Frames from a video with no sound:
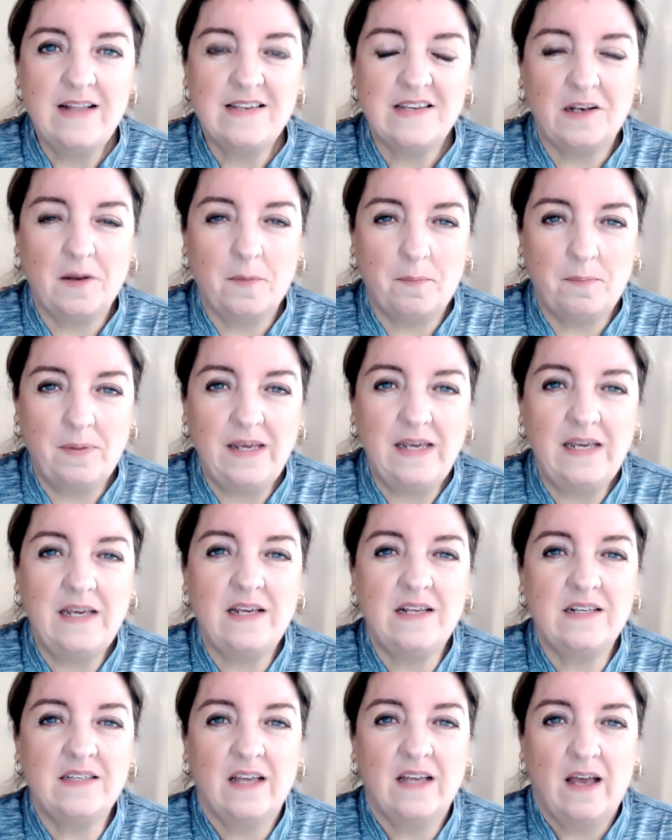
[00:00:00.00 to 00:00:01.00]
and
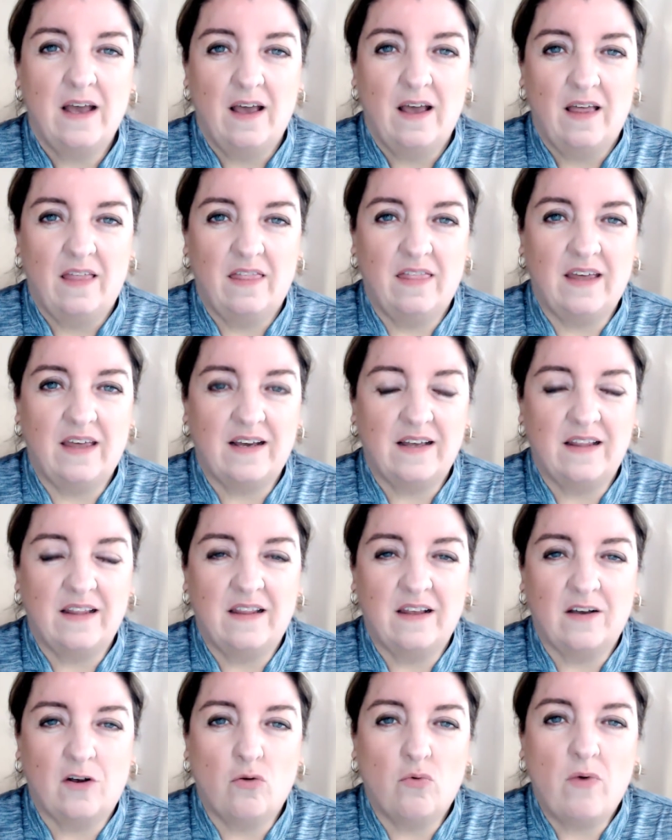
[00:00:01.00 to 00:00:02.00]
appease
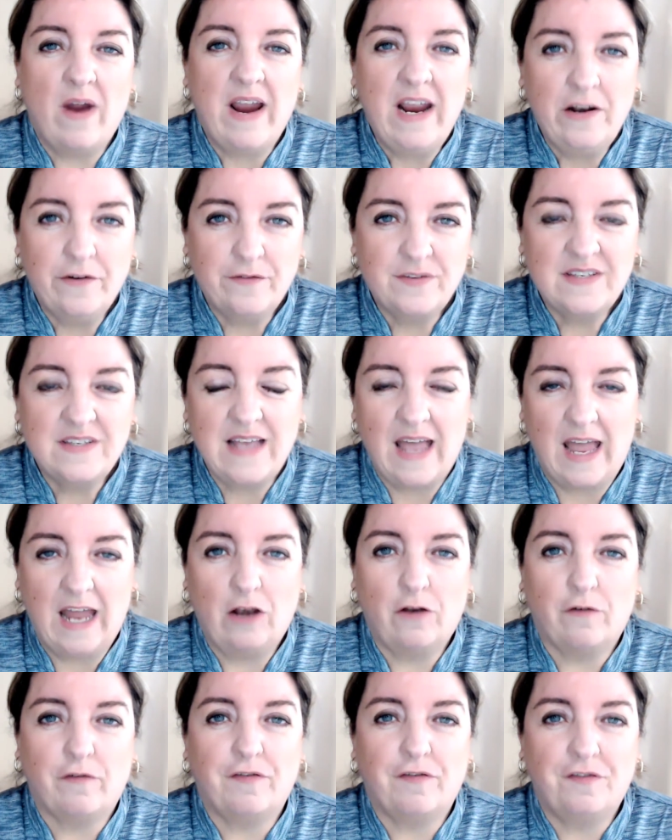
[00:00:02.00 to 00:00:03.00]
the grain of
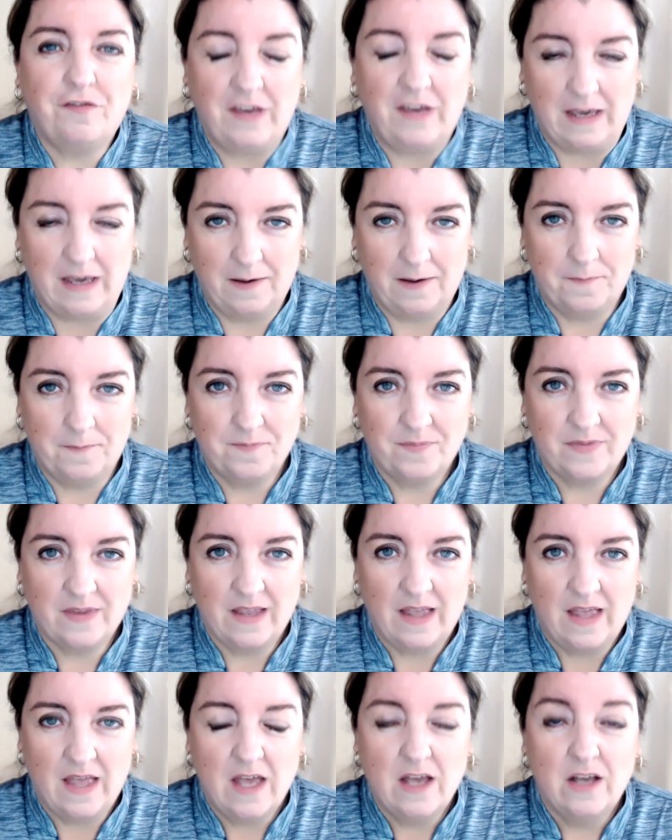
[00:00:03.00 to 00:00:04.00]
sand of fear.
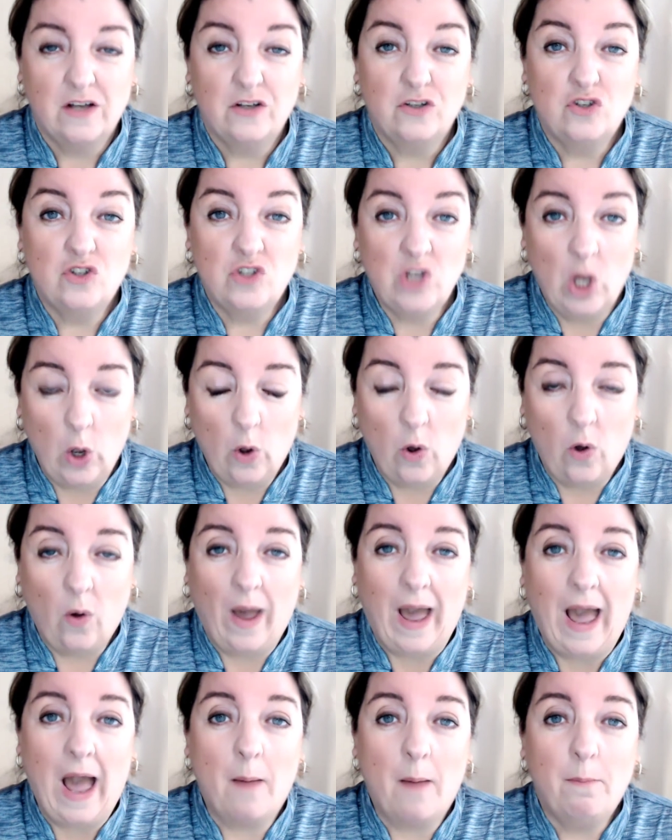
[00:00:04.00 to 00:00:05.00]

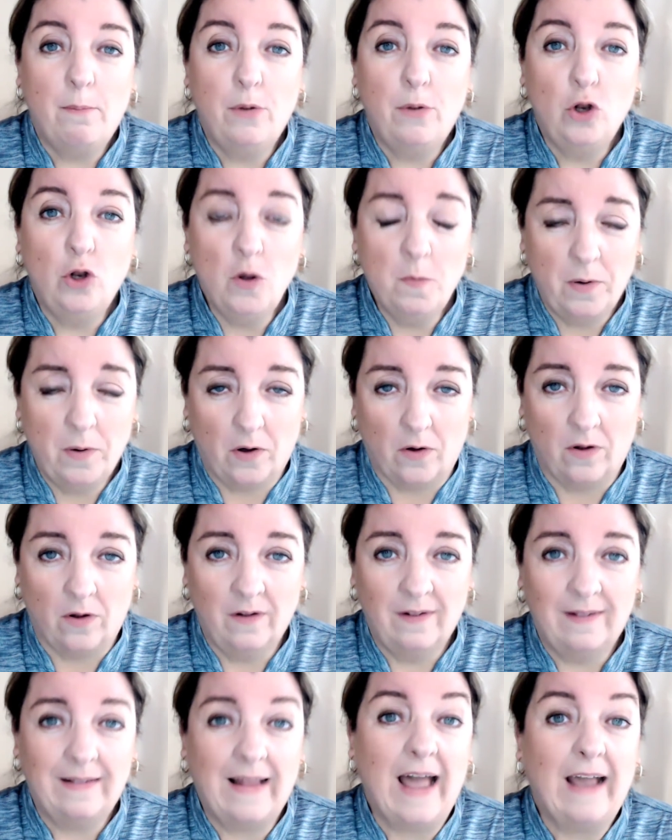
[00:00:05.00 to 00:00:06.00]
So our blue
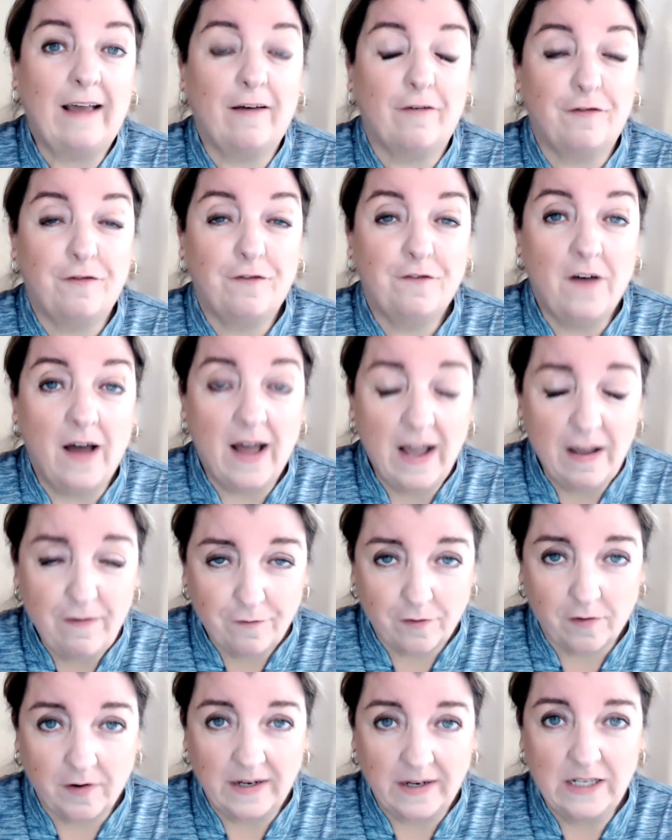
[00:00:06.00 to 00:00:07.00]
pearl, like a 5,
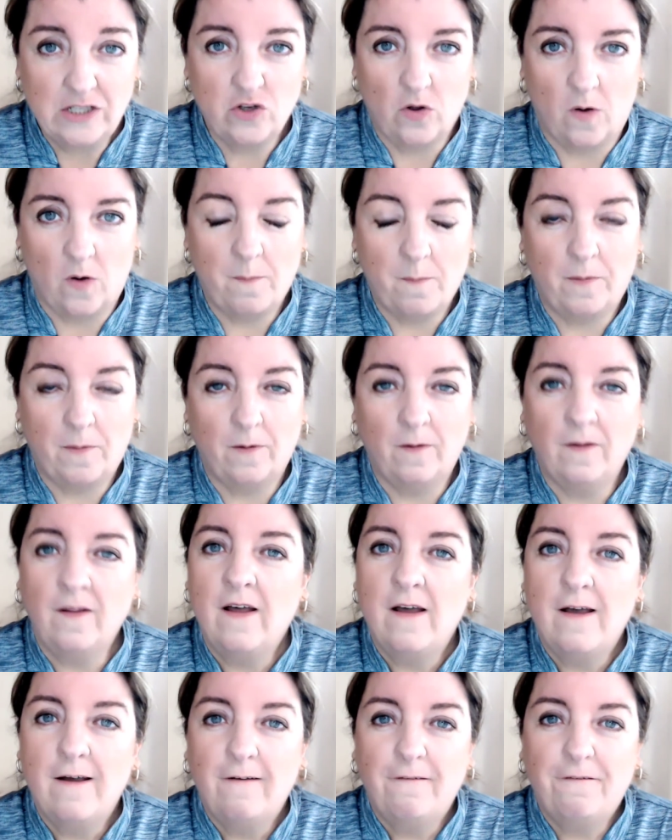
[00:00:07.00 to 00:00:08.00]
for example,
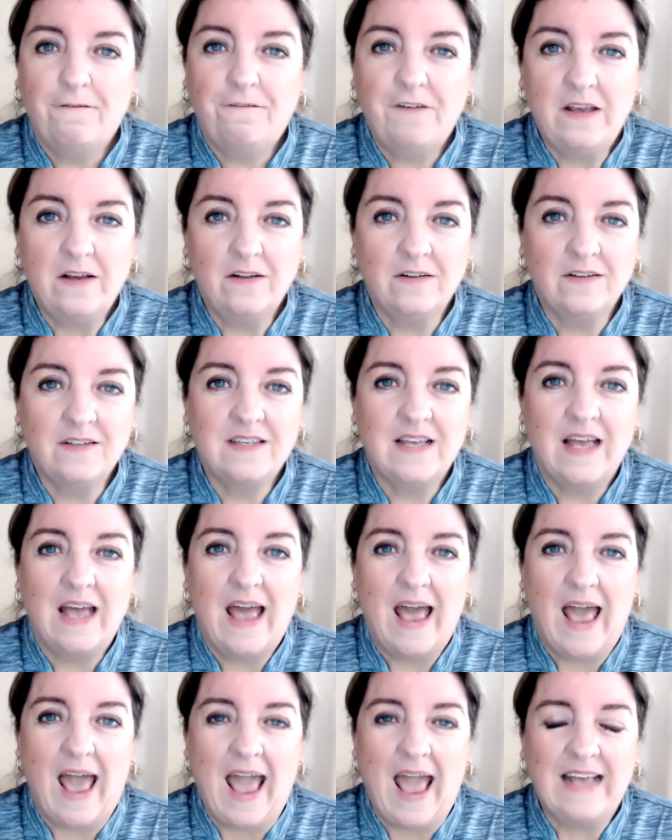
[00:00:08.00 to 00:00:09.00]
feels
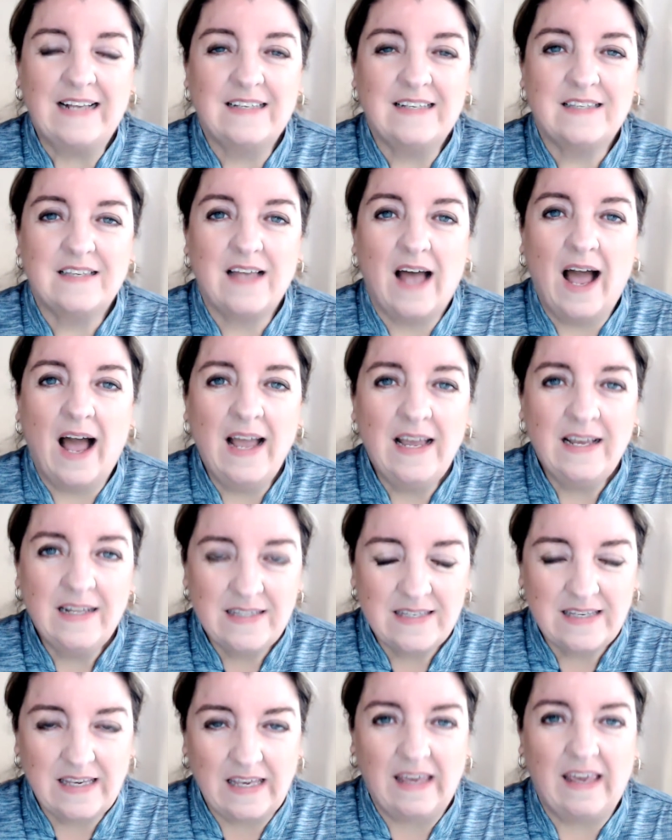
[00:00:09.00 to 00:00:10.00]

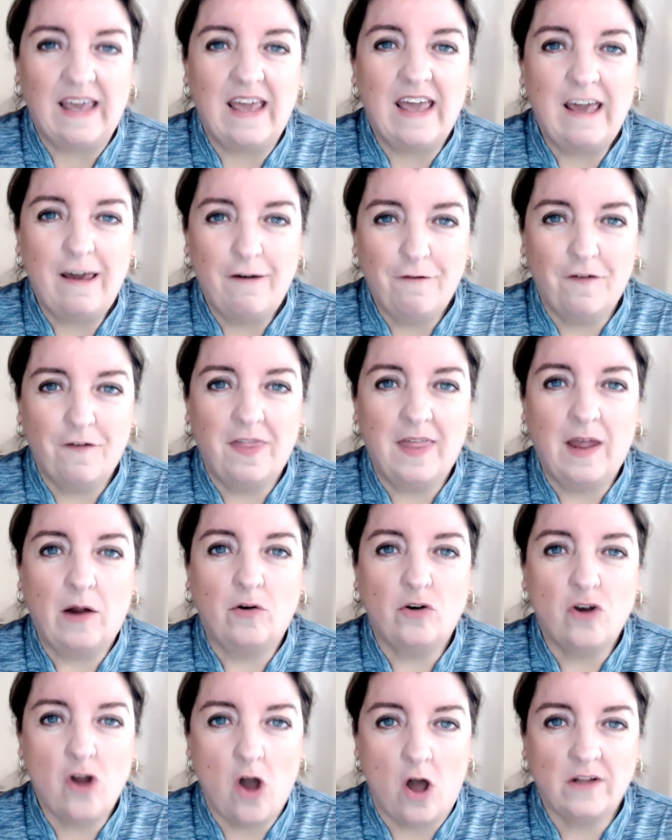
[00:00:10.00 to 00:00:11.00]
anxiety if
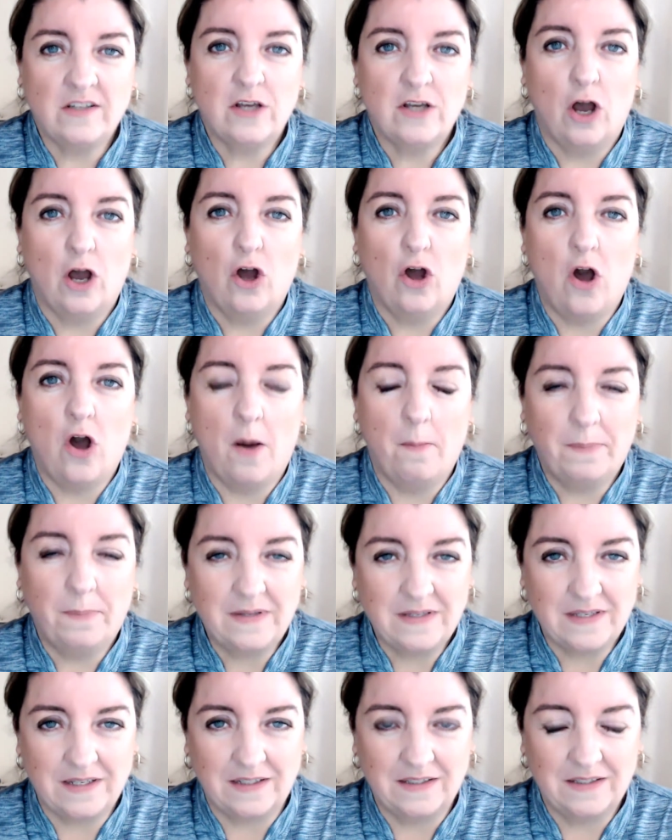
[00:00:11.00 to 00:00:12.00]
they're not
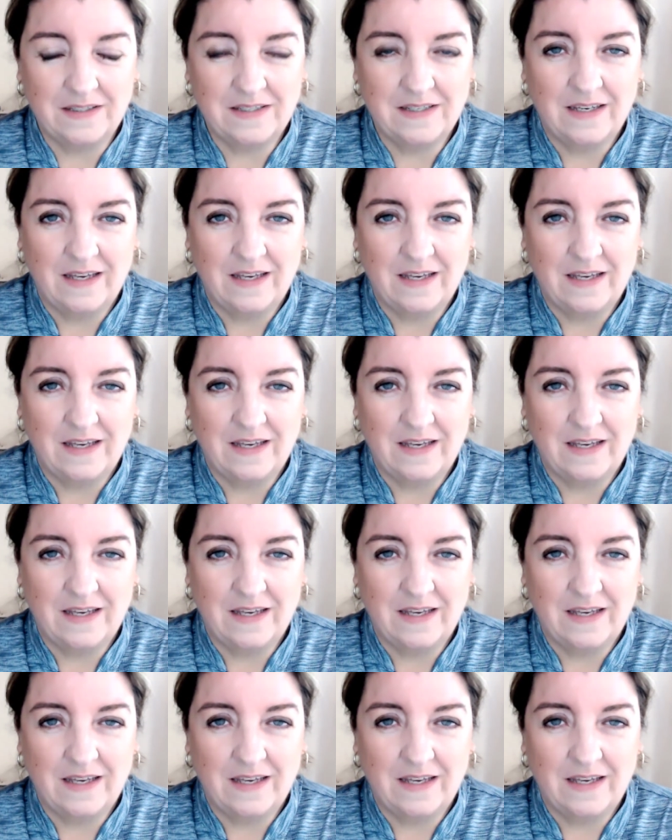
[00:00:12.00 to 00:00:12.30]
competent,